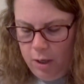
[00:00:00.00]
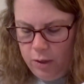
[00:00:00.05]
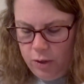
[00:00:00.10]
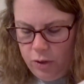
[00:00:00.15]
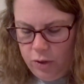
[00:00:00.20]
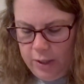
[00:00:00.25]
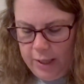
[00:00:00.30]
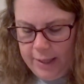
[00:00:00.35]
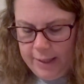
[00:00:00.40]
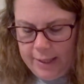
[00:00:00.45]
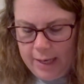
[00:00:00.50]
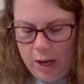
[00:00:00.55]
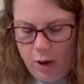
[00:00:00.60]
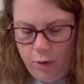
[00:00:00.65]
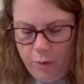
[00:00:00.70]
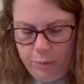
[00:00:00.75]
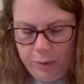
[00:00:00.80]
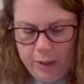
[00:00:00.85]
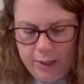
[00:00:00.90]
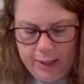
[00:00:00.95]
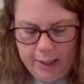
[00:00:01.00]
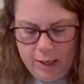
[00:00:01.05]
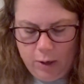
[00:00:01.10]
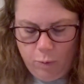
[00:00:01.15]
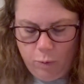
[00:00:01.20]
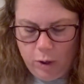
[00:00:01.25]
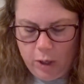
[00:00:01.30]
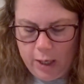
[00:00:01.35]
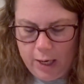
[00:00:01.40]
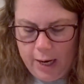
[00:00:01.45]
So that's how I'm gonna get
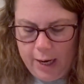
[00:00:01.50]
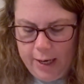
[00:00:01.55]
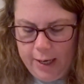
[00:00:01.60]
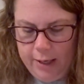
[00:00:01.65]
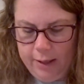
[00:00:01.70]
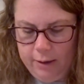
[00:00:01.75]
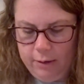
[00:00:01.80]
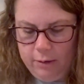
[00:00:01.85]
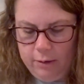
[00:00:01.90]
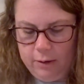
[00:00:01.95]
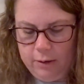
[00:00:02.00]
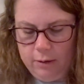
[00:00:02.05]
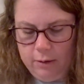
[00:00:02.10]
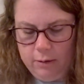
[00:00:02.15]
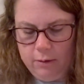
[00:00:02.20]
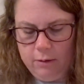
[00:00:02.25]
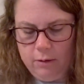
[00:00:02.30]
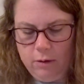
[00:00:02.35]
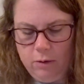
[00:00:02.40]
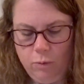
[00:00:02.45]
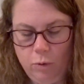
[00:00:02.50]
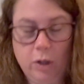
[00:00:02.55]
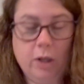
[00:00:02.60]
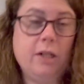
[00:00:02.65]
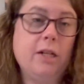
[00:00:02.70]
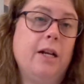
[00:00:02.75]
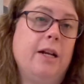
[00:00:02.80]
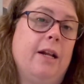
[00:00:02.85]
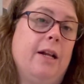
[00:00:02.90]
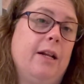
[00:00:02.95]
work done
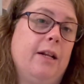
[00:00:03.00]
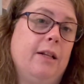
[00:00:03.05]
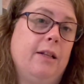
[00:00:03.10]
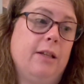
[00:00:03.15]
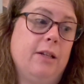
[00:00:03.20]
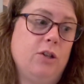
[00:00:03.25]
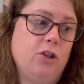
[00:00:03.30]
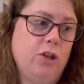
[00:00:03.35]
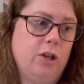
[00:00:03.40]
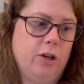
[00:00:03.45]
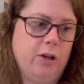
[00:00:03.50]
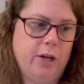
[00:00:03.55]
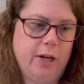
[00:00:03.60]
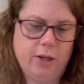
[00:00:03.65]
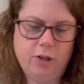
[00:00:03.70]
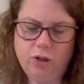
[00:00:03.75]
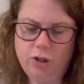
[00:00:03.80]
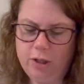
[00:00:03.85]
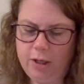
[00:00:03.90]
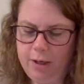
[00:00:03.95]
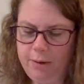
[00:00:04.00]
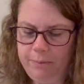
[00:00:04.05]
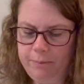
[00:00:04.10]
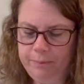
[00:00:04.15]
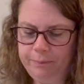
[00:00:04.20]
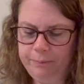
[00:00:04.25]
on it this year, actually.